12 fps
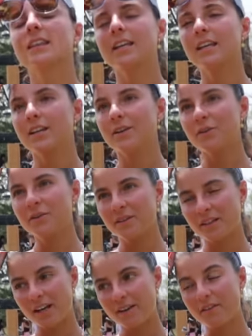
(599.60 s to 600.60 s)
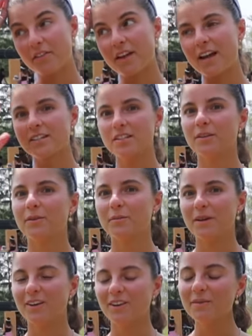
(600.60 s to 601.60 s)
Yeah, thank you. I felt that too
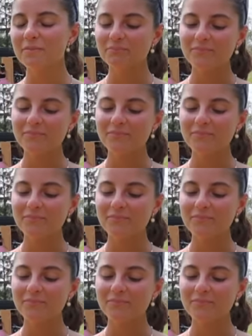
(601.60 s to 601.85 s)
in my heart.